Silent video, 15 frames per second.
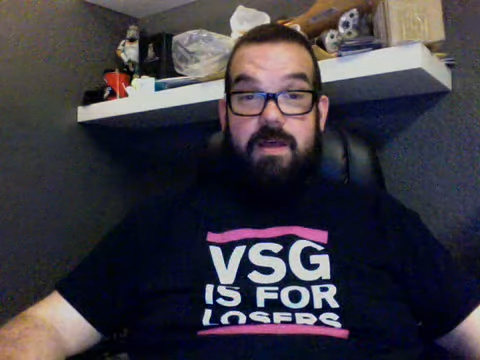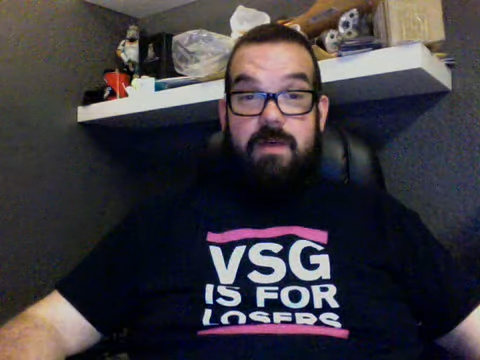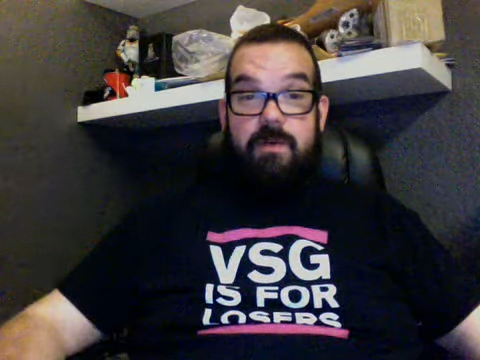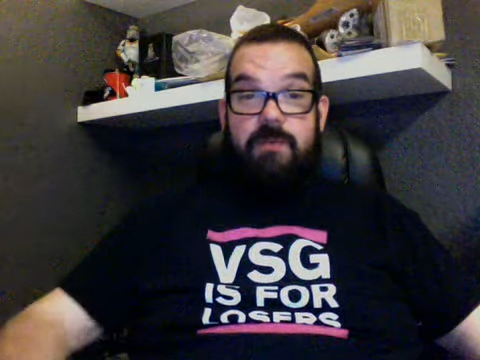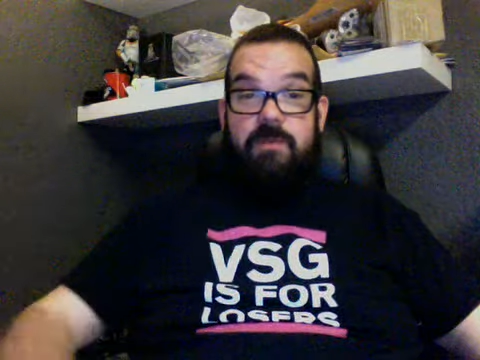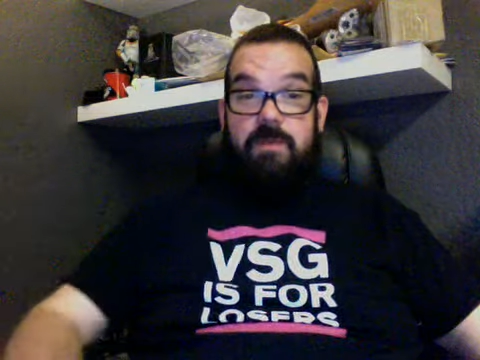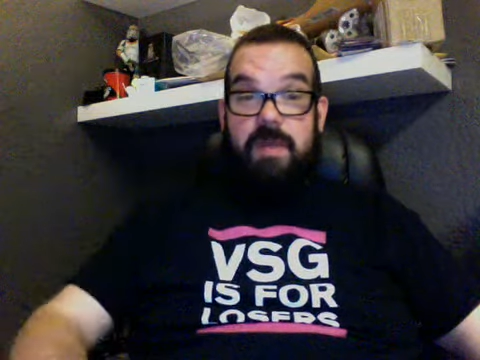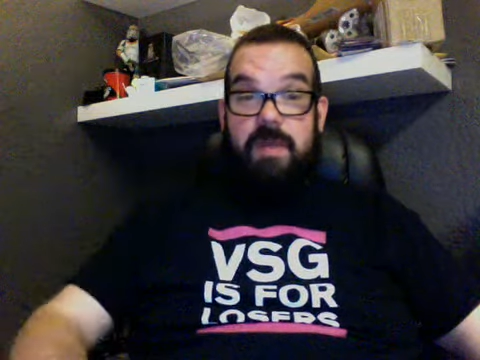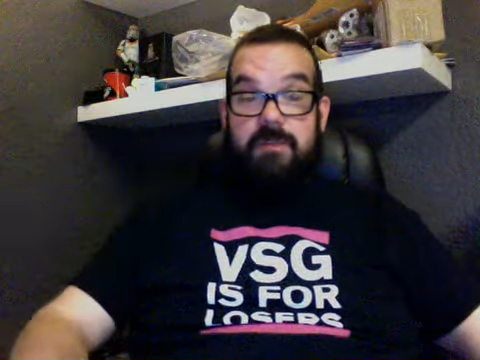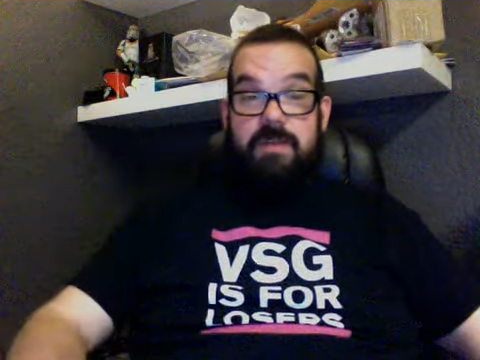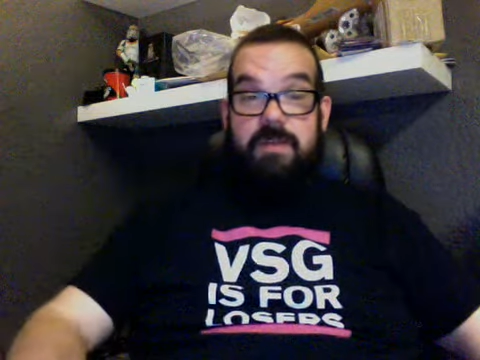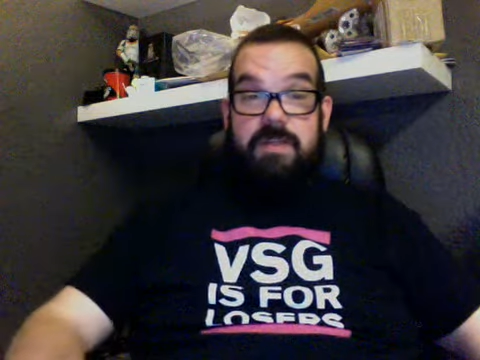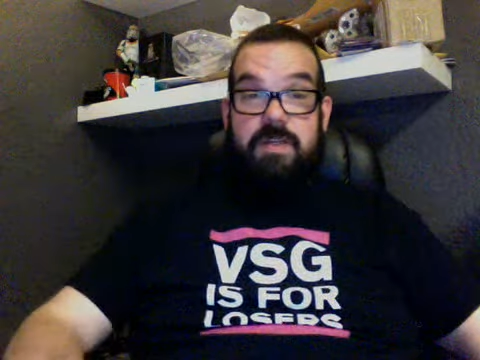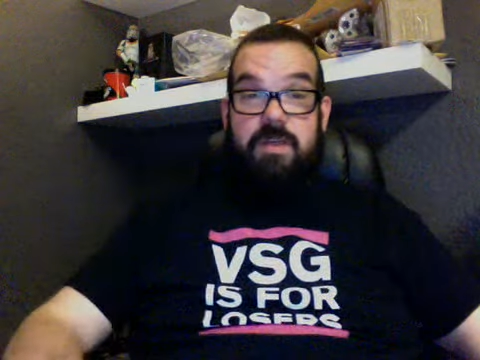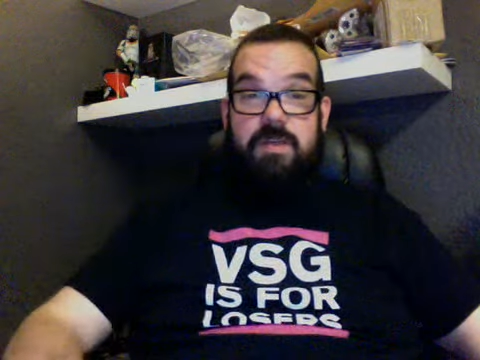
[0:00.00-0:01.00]
from the
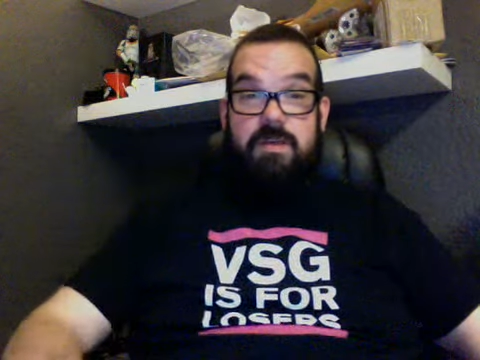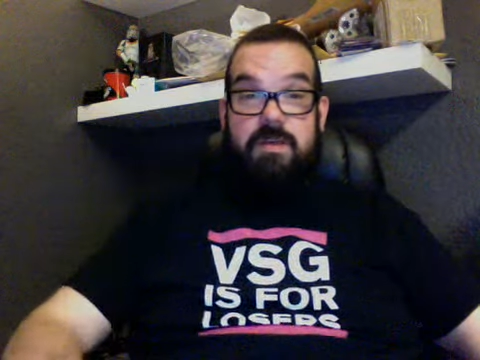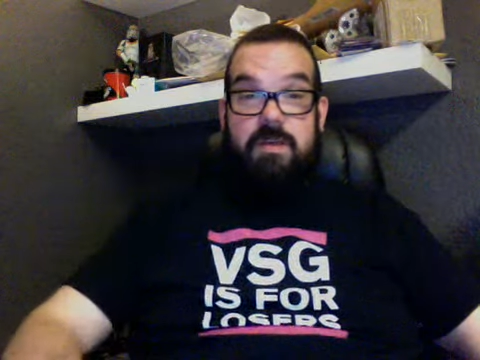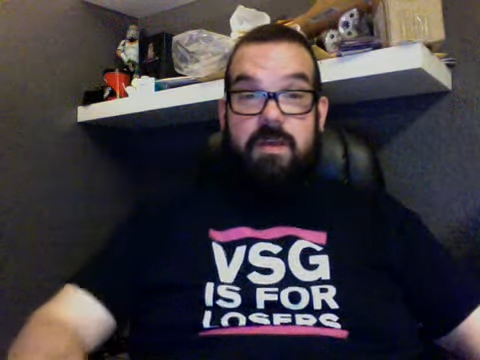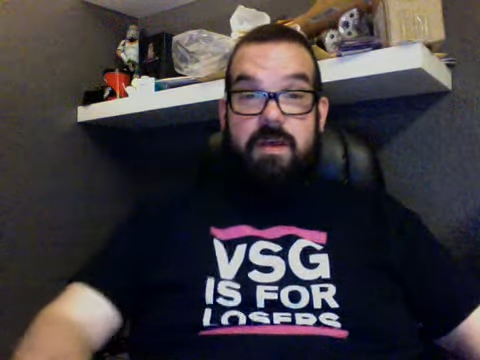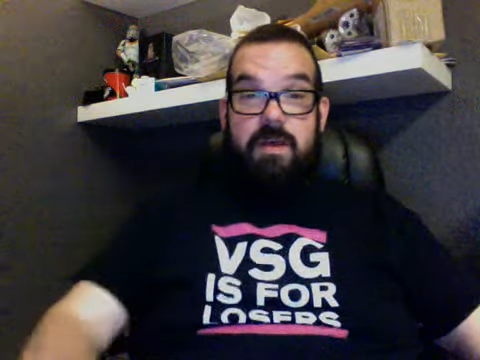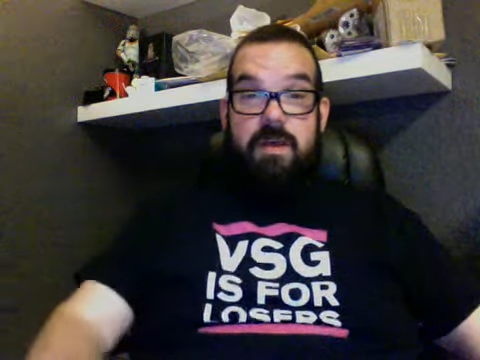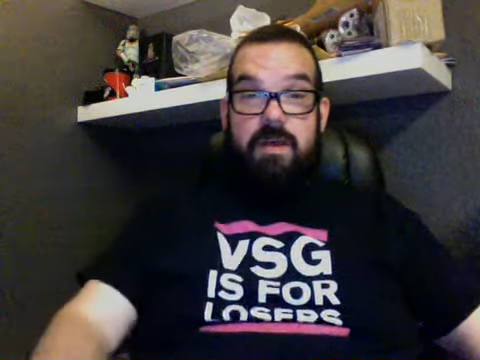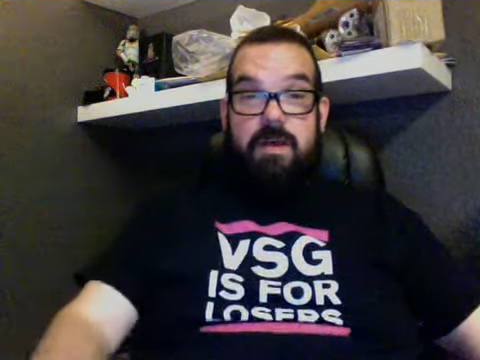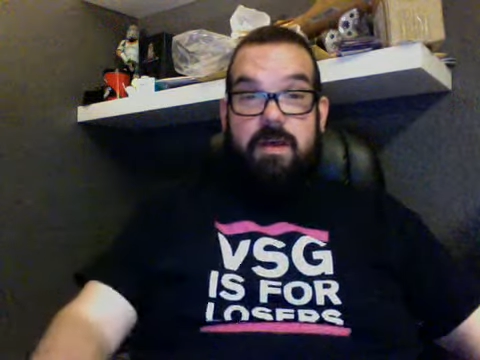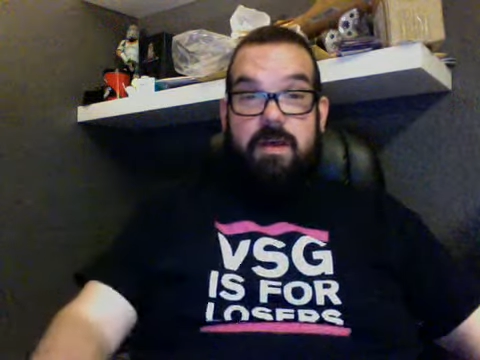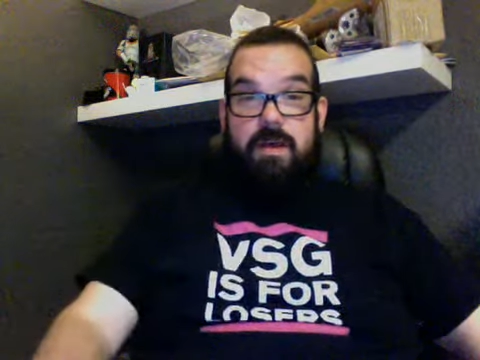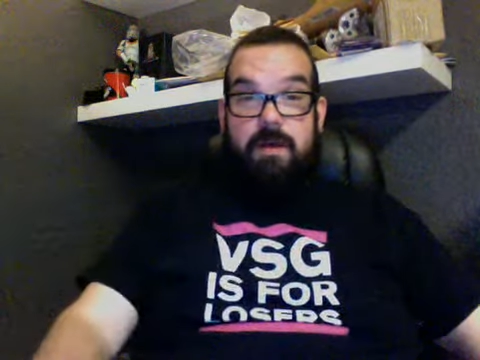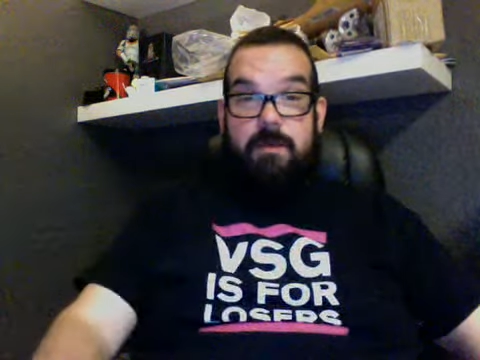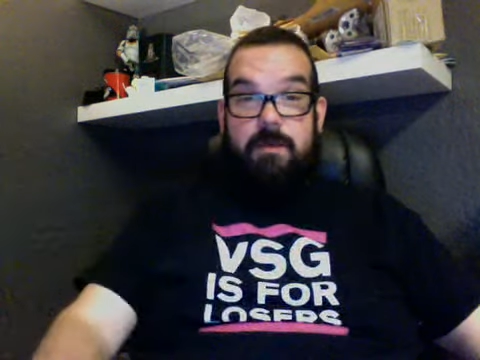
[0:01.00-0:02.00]
convention.
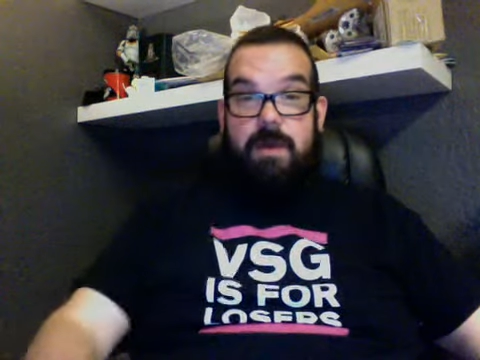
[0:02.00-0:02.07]
Um,